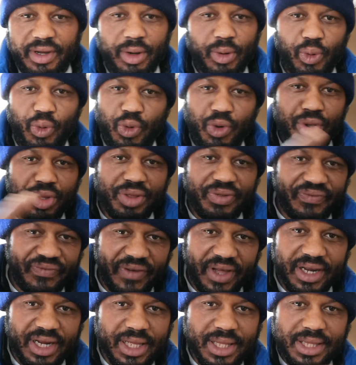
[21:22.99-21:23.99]
Uh, was
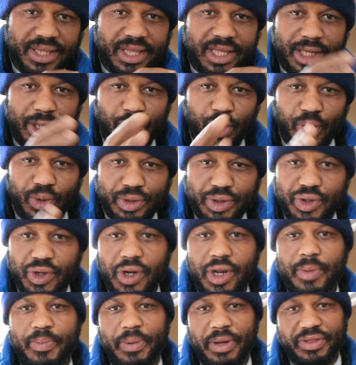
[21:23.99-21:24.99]
financing your
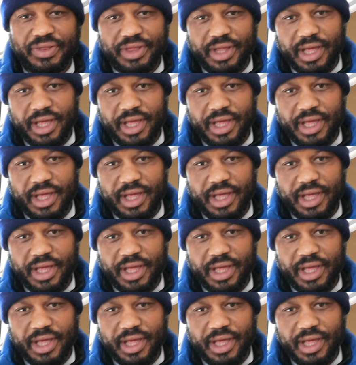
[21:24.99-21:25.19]
trip? I